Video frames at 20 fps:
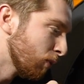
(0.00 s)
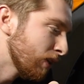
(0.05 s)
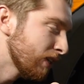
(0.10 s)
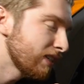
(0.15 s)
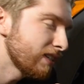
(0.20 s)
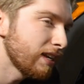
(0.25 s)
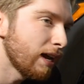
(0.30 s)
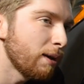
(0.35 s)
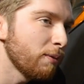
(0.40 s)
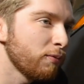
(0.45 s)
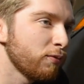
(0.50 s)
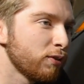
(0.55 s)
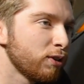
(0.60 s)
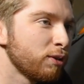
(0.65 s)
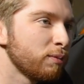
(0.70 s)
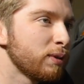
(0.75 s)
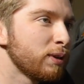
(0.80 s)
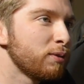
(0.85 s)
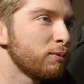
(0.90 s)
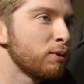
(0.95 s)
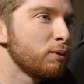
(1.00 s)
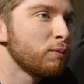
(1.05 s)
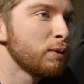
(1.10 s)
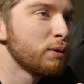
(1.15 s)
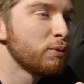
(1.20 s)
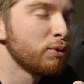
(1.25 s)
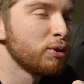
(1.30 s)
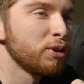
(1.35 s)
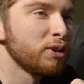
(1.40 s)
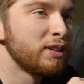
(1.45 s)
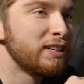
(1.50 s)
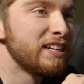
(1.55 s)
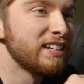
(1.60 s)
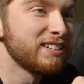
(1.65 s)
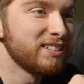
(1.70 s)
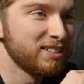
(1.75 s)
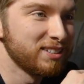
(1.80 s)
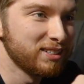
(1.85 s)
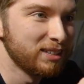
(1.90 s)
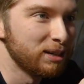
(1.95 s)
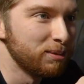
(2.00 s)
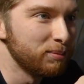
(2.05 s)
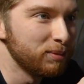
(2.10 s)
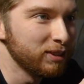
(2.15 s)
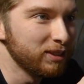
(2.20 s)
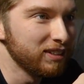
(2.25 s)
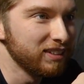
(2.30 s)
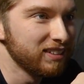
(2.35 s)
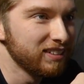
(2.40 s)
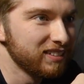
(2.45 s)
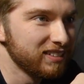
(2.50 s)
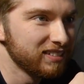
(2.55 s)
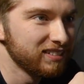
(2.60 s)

We stopped filming when we were disassembling.